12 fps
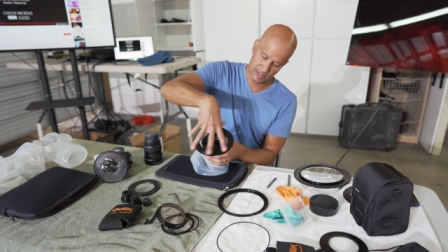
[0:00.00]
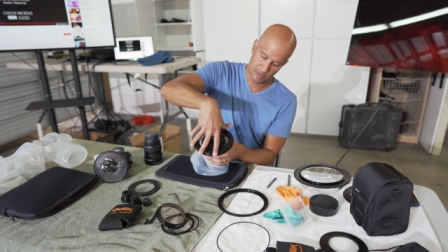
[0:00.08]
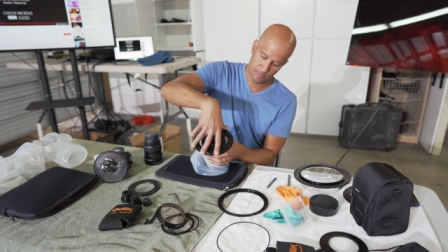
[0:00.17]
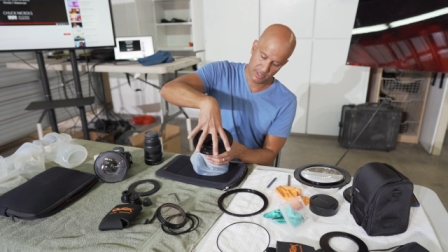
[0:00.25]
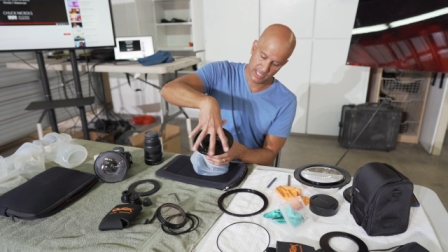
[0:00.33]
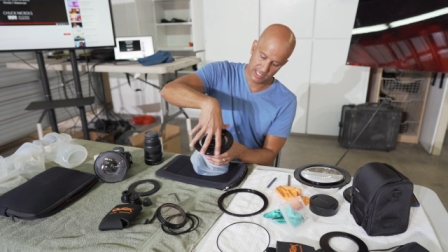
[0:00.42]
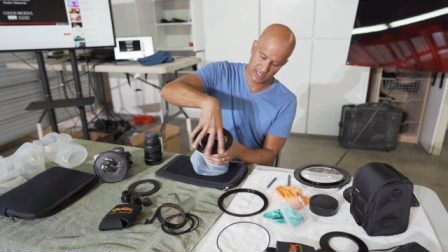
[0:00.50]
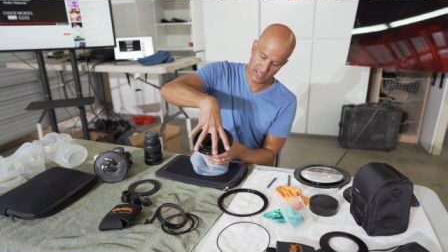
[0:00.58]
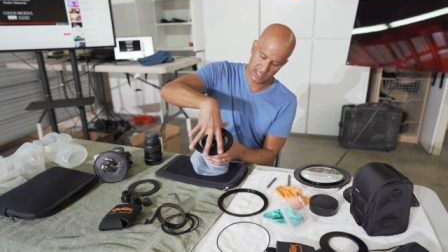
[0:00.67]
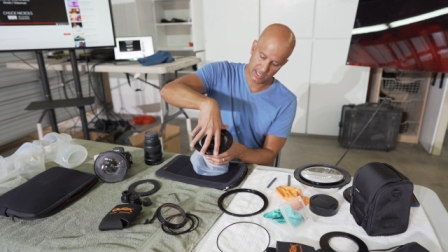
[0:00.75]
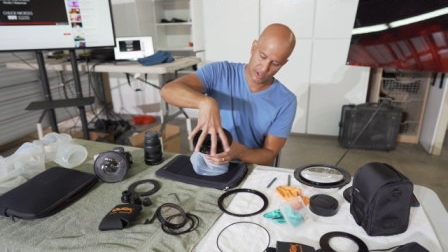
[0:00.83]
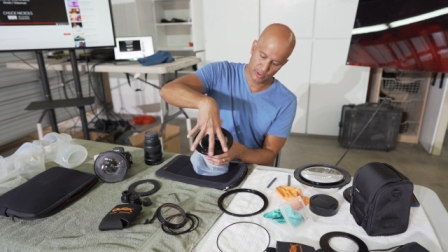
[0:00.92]
the piece
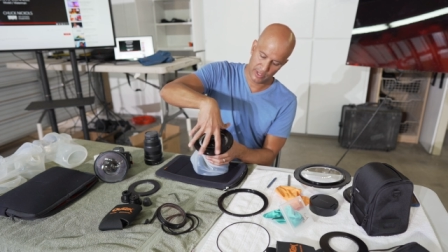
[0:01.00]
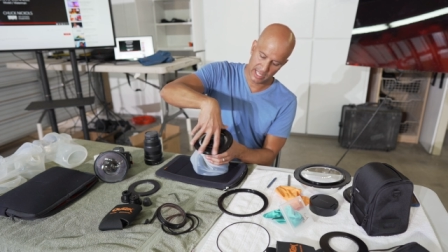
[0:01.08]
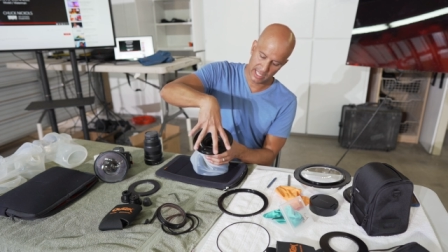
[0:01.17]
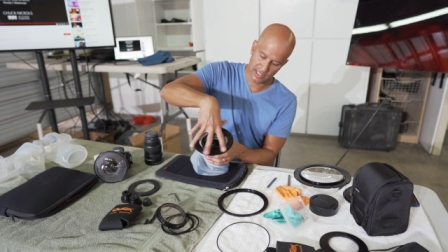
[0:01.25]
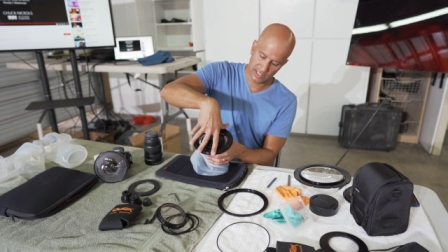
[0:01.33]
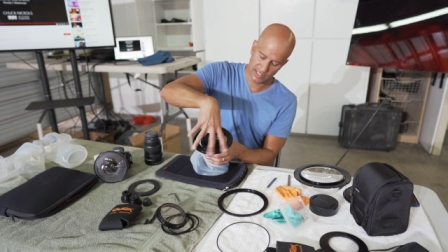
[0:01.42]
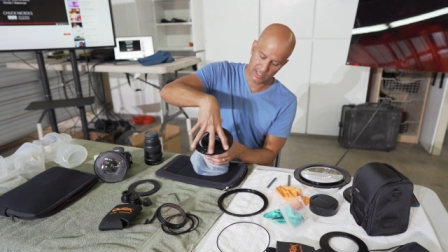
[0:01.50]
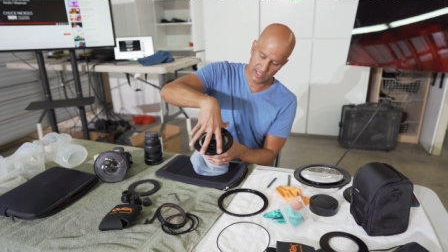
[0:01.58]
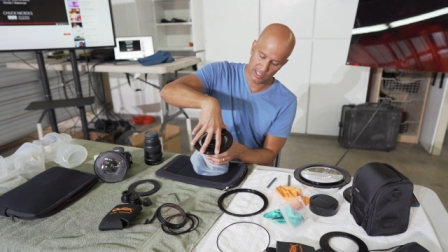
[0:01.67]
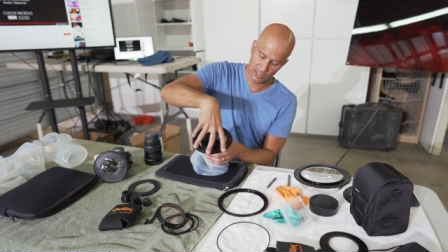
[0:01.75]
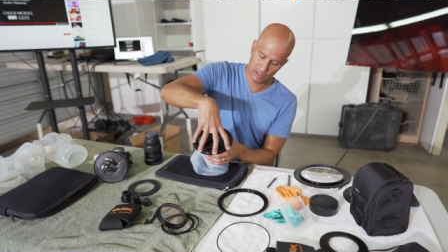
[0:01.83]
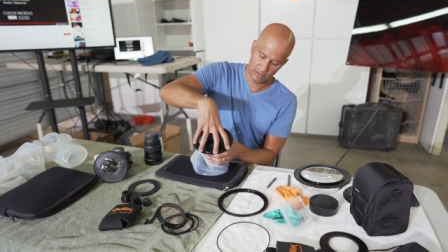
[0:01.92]
that creates the
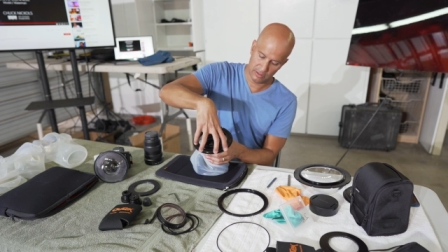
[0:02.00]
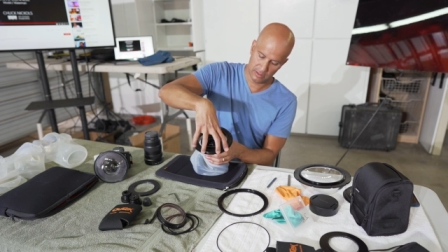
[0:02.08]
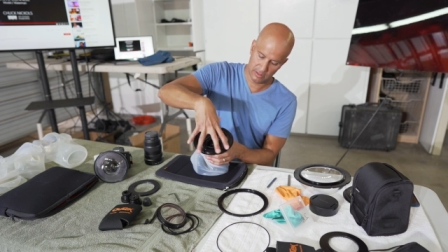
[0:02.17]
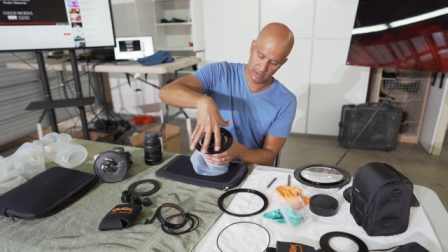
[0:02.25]
seal.